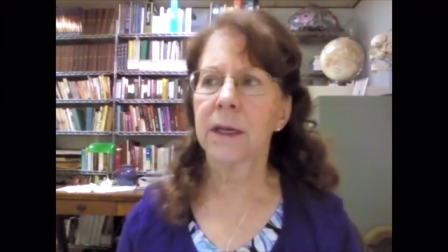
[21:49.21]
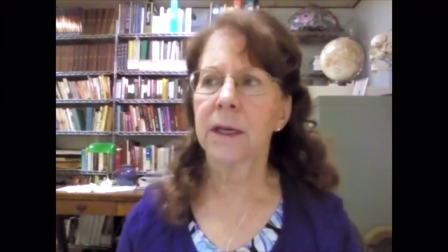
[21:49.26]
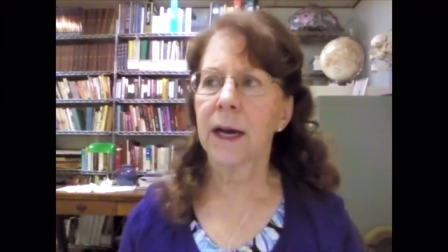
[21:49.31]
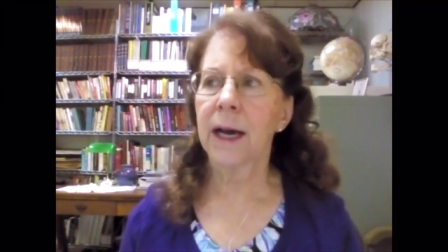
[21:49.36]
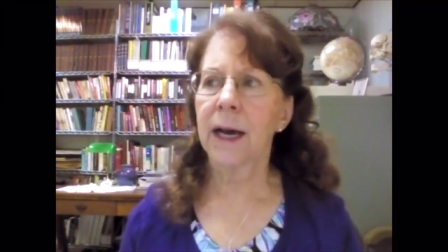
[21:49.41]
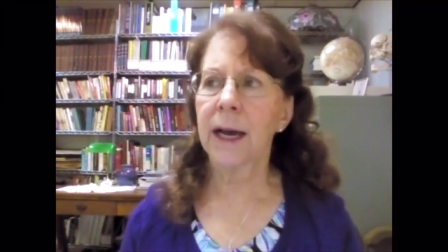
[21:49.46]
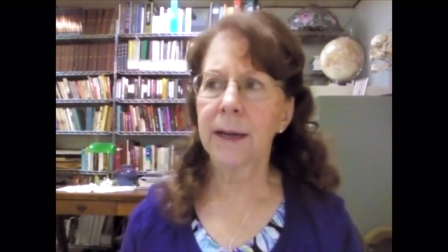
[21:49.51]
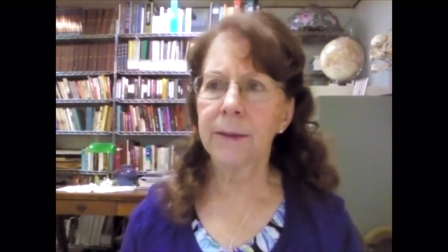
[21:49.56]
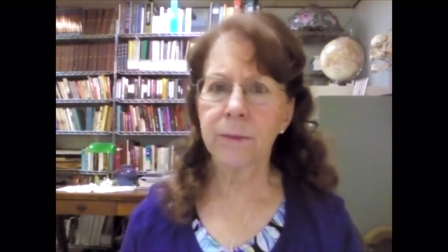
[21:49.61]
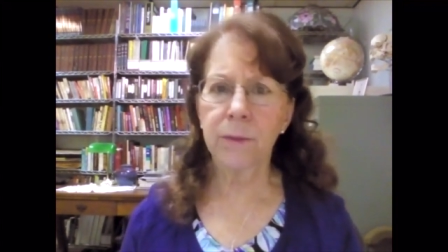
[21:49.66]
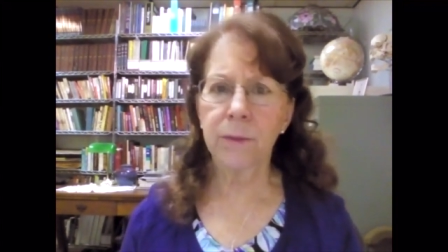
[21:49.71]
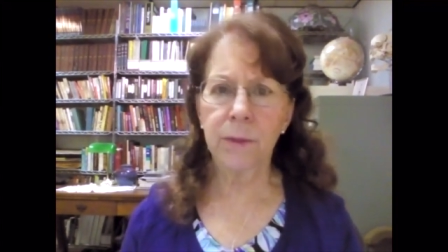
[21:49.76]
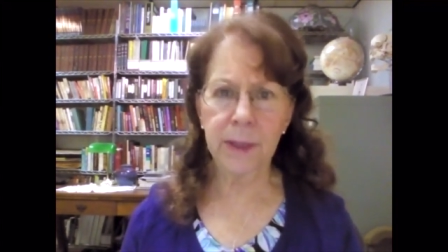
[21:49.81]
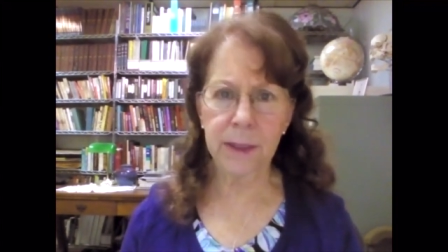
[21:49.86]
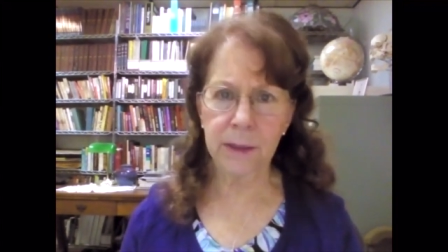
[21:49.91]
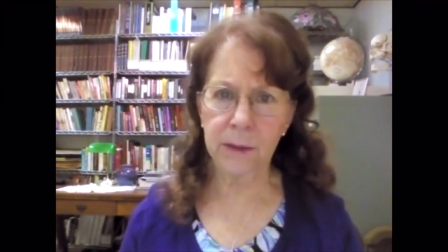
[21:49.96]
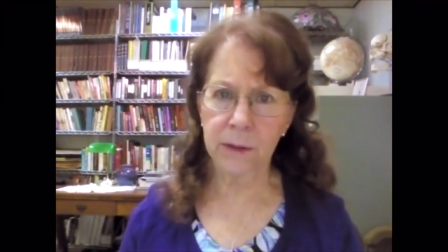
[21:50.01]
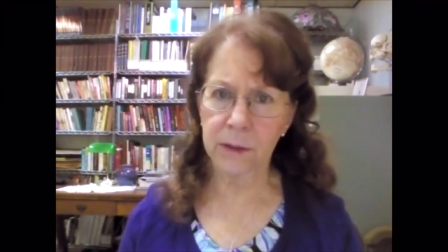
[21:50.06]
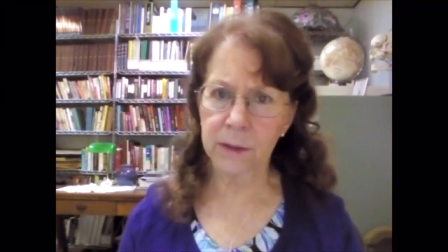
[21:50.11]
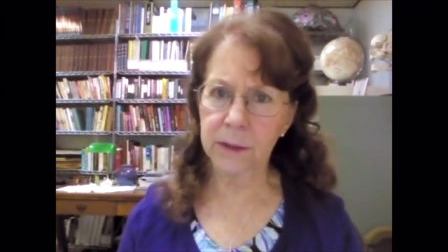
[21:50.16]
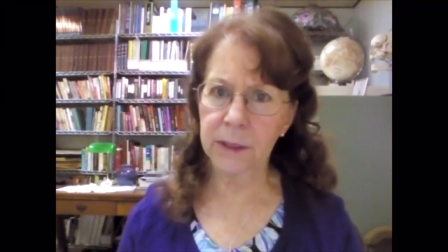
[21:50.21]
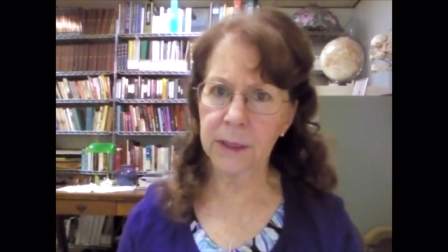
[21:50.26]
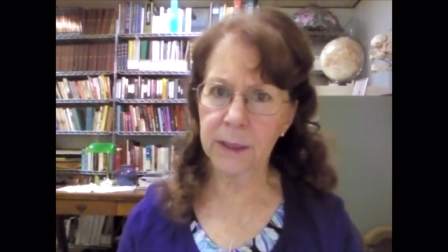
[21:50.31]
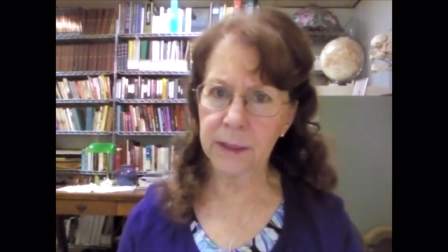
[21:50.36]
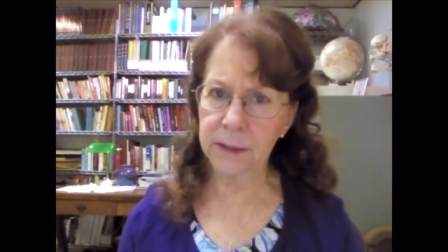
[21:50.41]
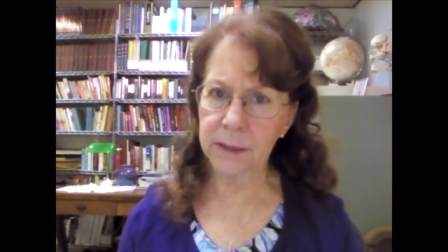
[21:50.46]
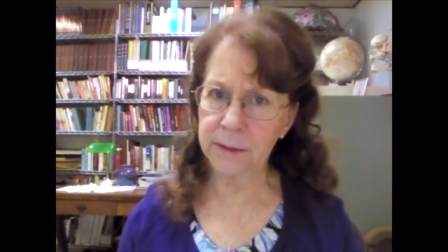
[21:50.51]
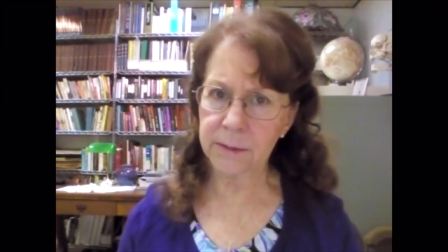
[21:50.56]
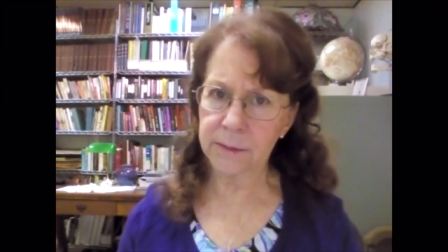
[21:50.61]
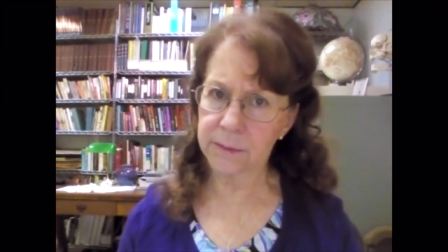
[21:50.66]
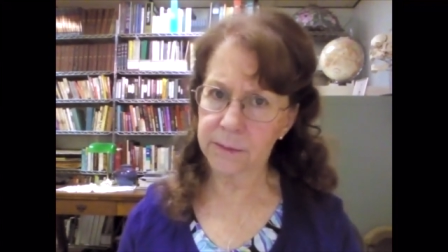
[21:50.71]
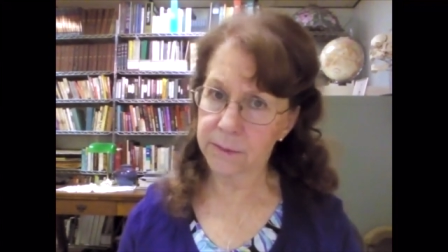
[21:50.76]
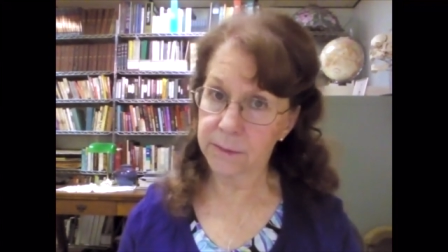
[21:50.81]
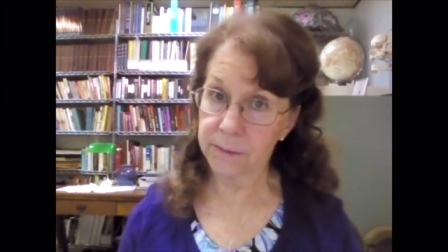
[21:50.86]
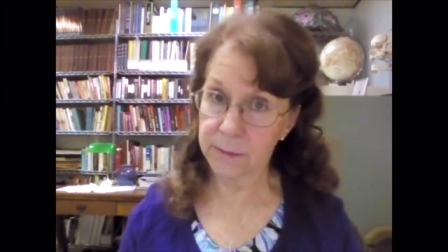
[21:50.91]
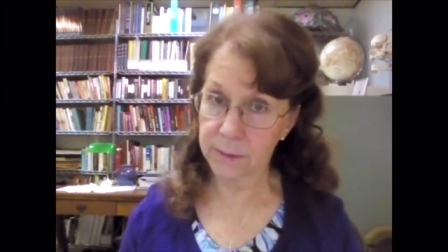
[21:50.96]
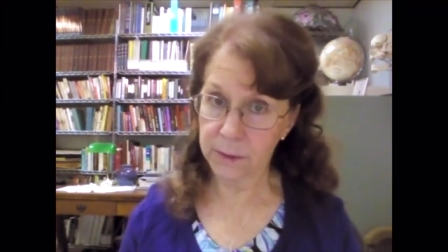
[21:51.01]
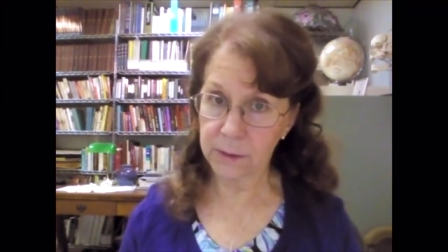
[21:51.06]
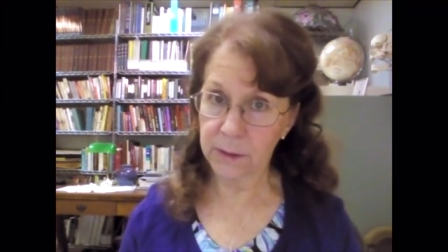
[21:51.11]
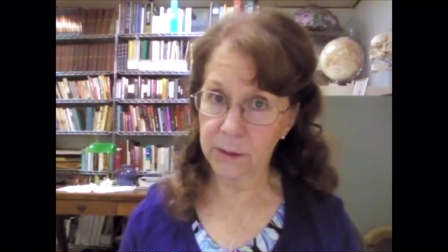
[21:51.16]
I went looking
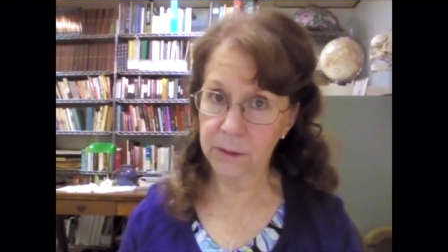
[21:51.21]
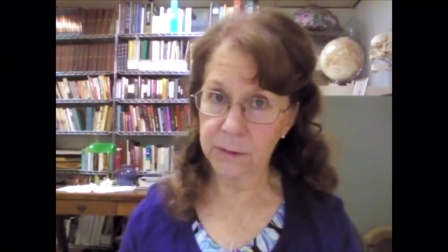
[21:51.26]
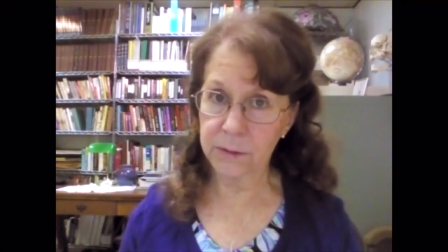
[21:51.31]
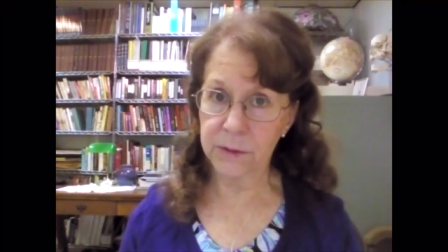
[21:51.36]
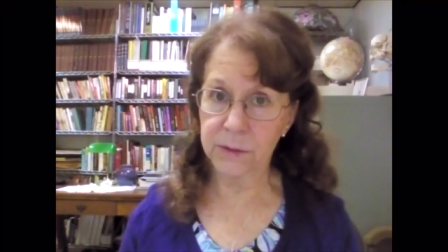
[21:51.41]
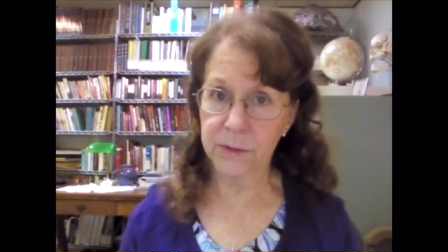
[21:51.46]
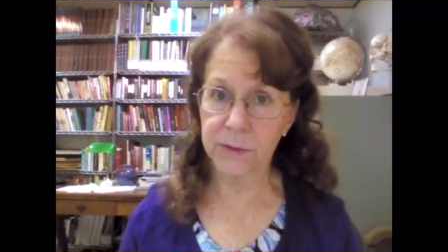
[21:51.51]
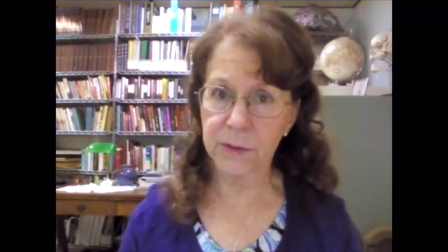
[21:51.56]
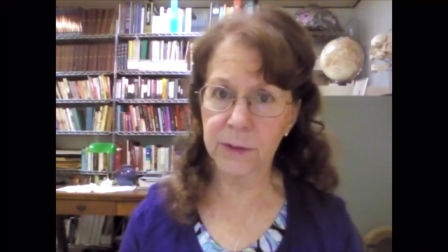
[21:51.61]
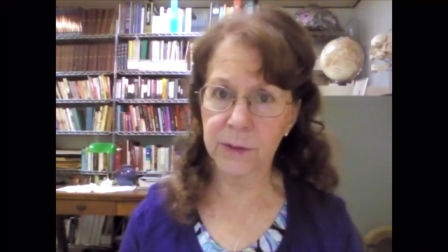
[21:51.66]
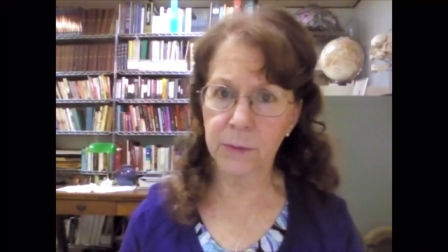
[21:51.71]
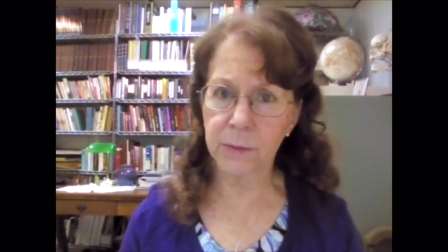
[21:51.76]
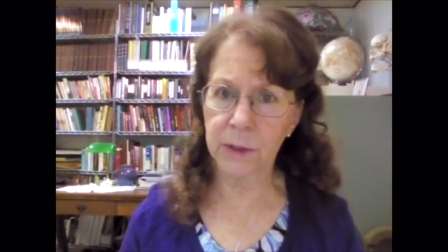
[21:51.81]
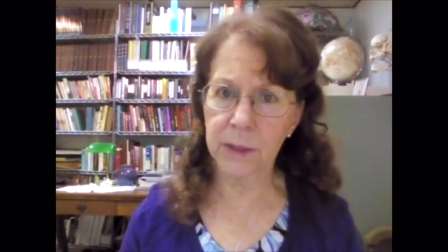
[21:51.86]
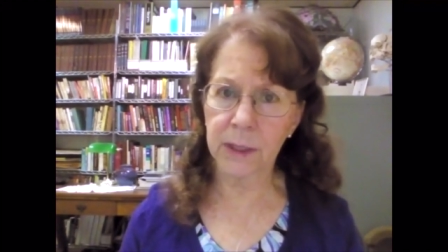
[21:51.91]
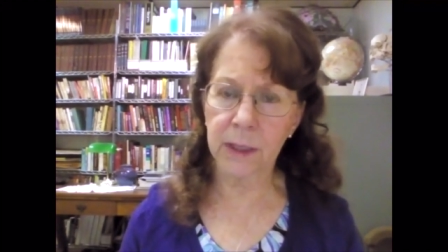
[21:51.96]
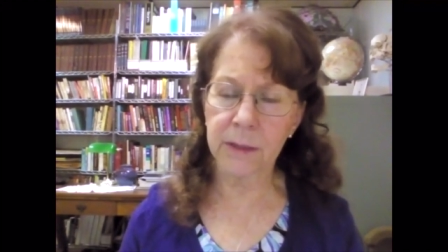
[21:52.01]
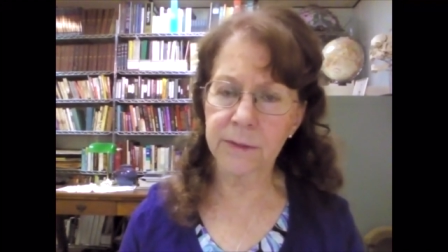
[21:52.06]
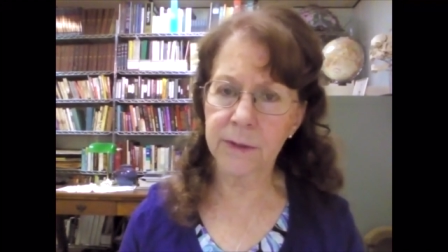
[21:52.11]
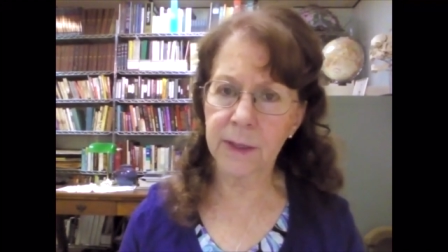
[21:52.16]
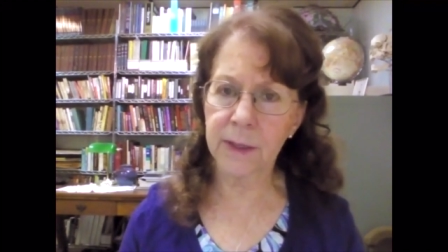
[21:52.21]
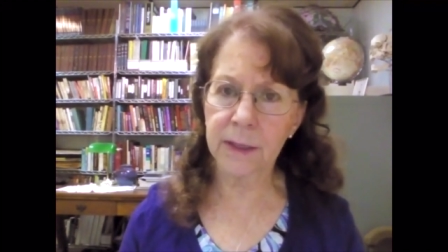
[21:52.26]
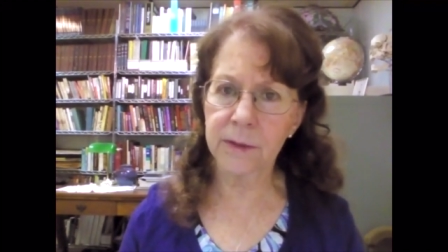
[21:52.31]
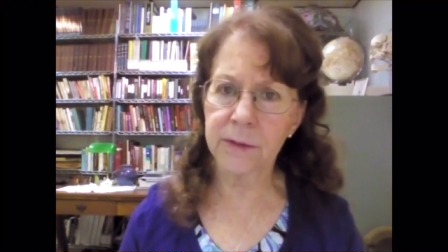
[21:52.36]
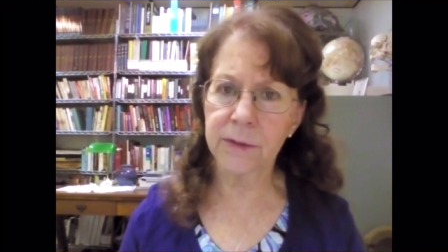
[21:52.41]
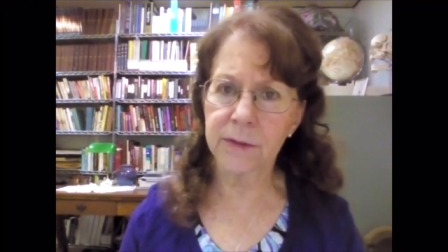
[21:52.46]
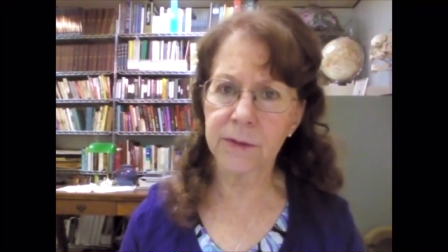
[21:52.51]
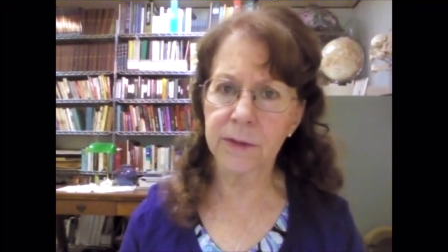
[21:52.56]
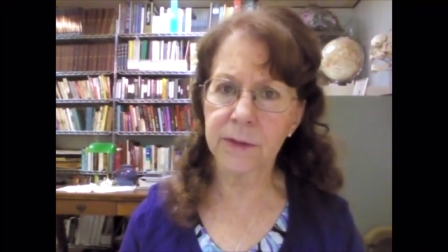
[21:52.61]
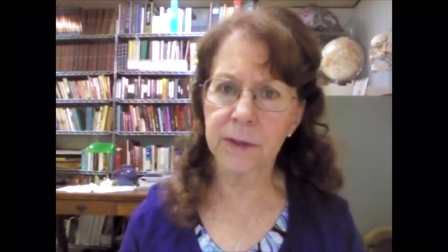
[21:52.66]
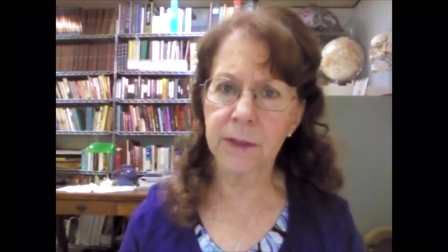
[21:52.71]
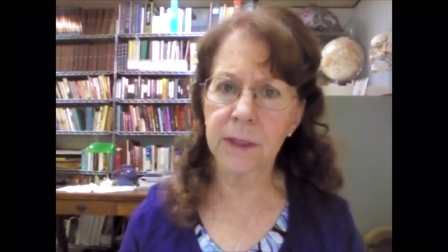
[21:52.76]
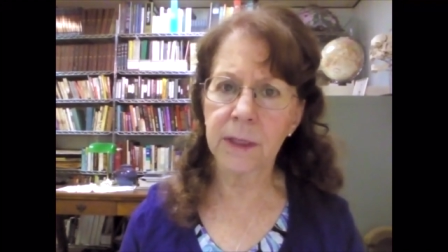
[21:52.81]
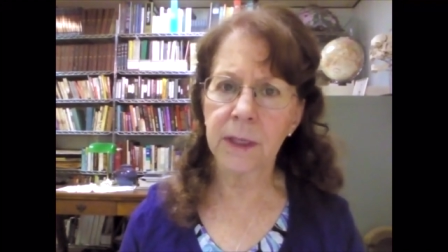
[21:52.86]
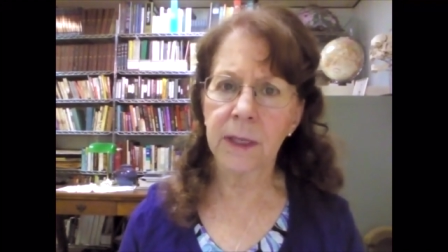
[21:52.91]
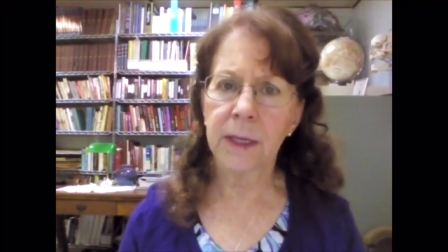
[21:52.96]
you know, to see what else I could see.